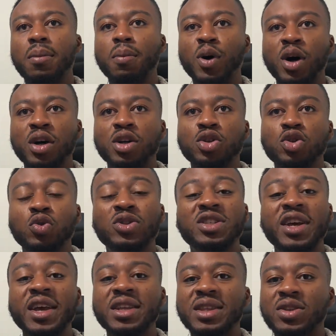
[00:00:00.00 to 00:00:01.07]
But to
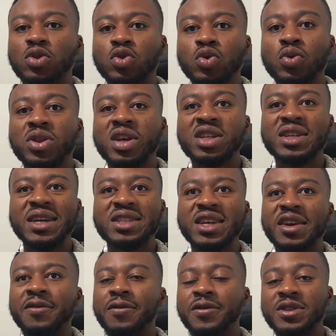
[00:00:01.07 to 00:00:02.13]
do things like
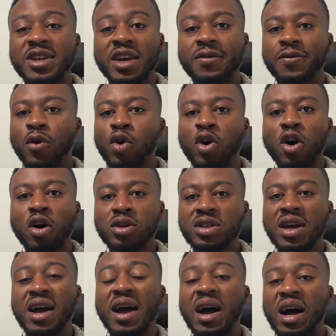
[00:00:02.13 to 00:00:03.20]
take phone calls,
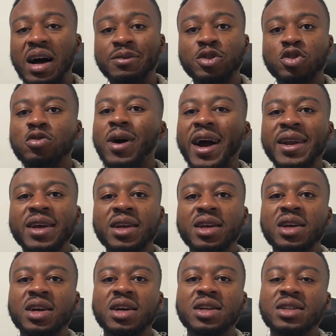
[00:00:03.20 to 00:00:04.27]
I've tried it.
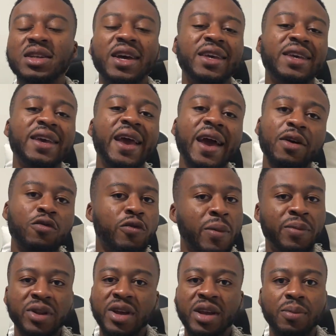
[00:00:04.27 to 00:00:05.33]
It can't
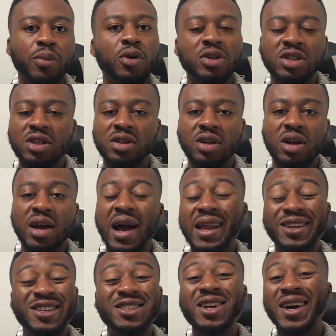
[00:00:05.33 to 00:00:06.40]
replicate a person, at
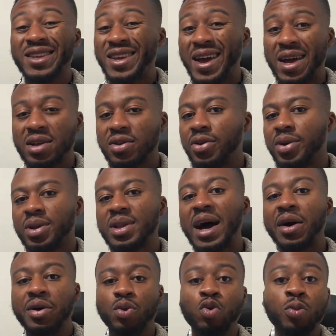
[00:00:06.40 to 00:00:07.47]
least not yet.
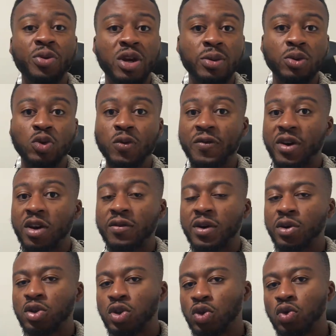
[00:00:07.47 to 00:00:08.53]
Now it will be able to very,
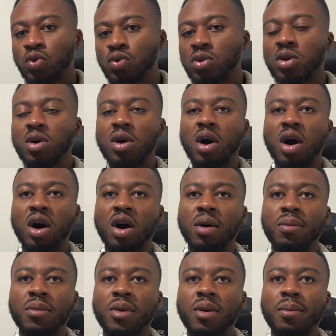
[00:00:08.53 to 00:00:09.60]
very soon,
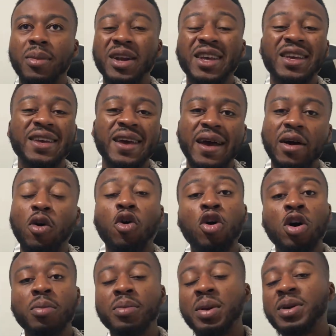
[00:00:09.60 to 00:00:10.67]
but it can't.
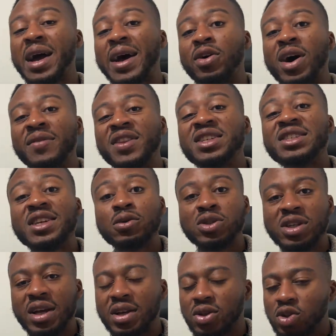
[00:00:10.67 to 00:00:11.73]
Or maybe I don't have the skill
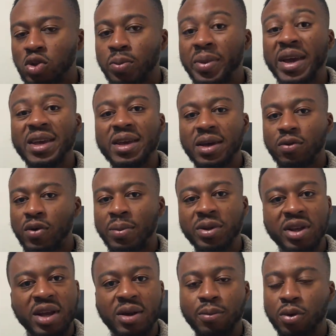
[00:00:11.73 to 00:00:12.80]
set to make it
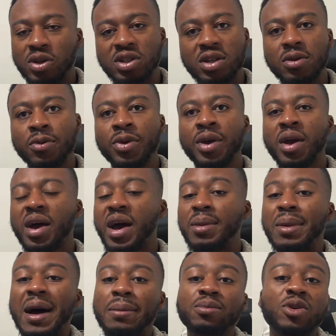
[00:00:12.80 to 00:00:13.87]
replicate a person.
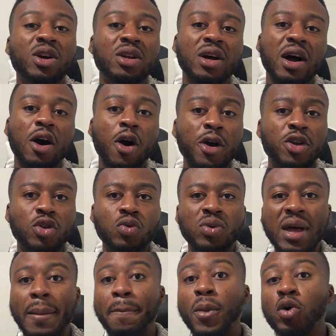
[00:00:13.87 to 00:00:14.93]
And I'm gonna argue
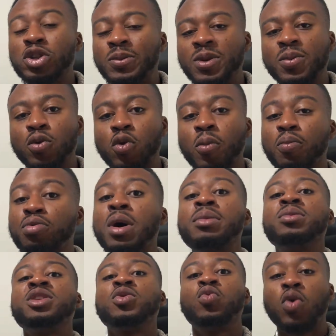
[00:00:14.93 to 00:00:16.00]
that most people
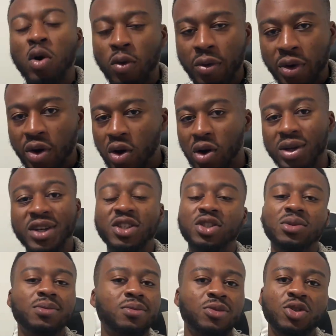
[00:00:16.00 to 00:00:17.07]
probably won't,
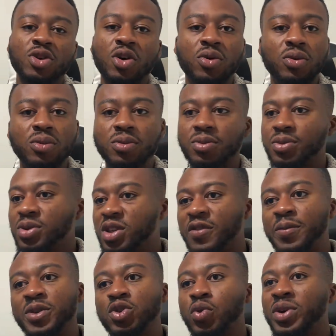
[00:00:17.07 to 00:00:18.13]
unless
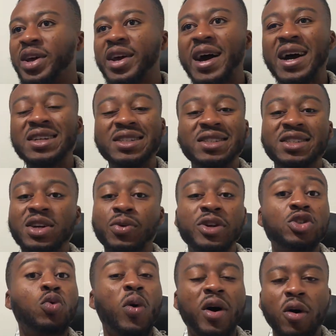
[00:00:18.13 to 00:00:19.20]
they've been doing AI since they were
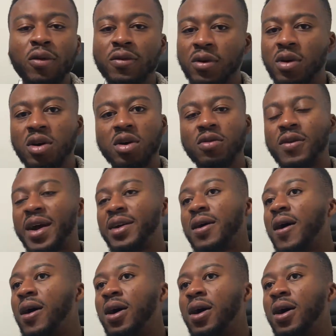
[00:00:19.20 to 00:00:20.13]
12, right?